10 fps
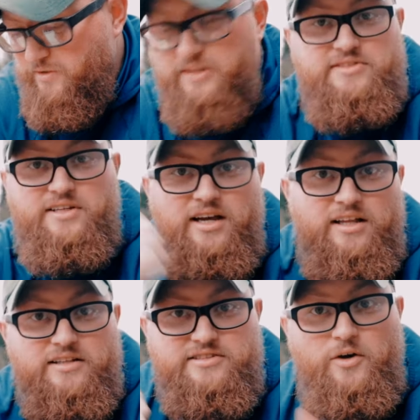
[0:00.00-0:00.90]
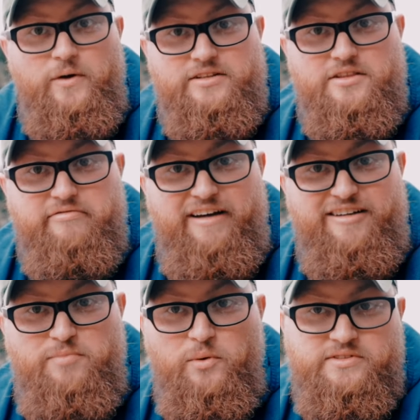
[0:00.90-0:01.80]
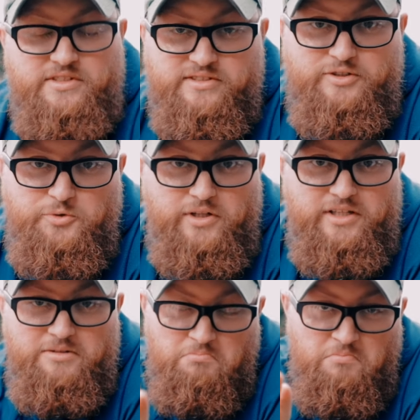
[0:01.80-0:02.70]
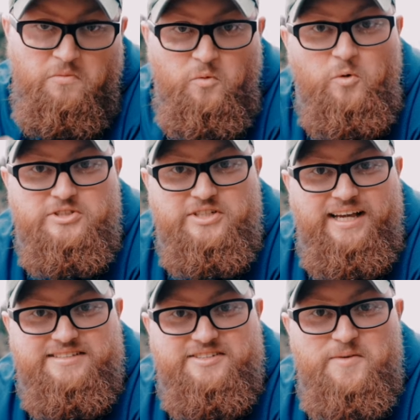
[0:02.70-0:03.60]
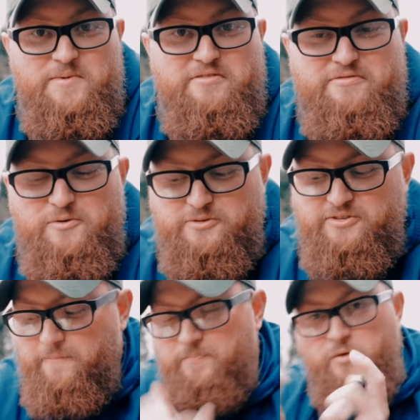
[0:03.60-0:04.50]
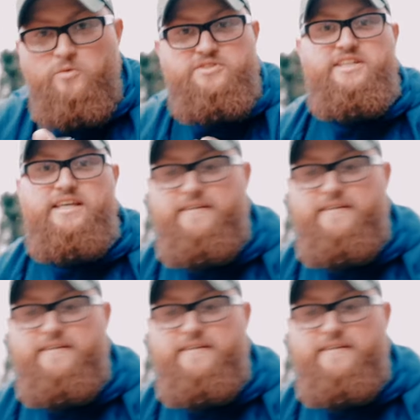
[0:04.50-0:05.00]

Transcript: So let's, uh, let's go get to the five points because that's really what you guys come here for. So we'll see